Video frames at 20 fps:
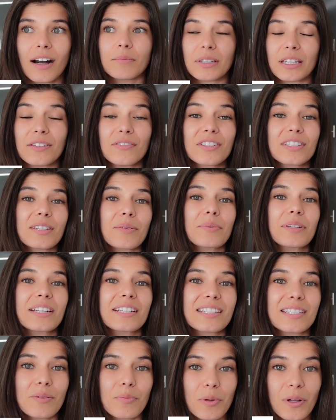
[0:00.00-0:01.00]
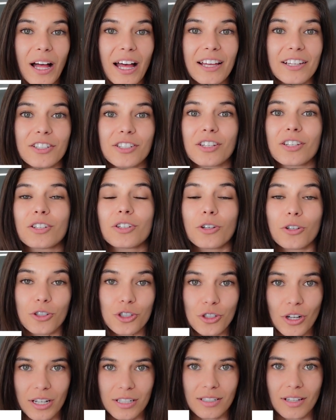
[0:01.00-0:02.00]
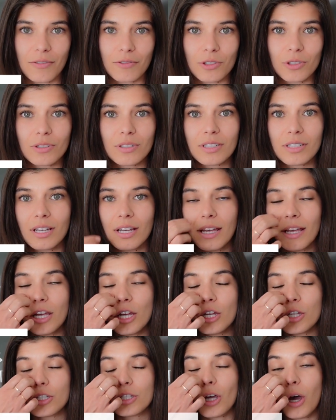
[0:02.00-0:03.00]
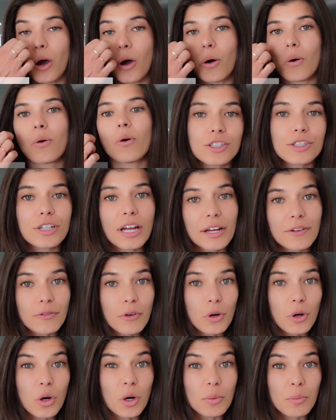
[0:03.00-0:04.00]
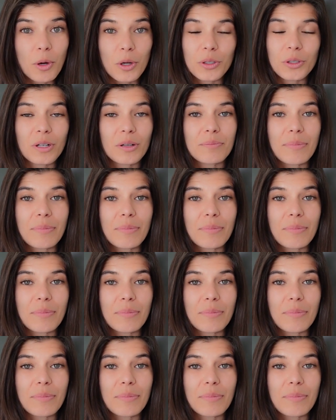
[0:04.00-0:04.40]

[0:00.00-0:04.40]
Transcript: Even something as simple as your stress levels. So check for hormonal